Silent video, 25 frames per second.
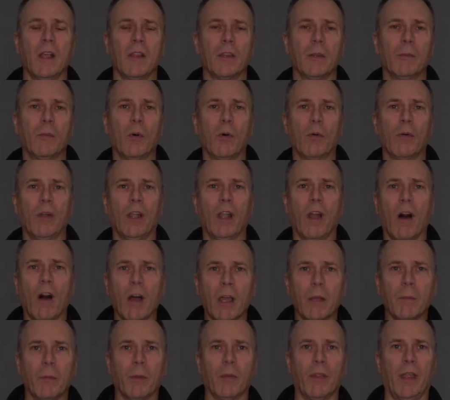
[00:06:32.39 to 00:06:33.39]
the more
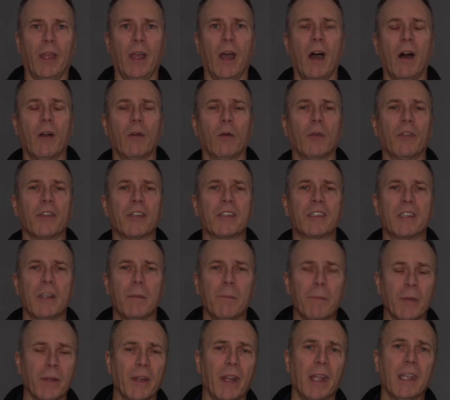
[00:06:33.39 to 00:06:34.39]
reliable they are, or the
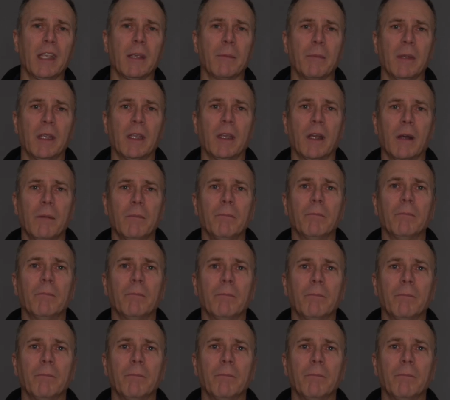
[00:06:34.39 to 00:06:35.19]
simpler they can become.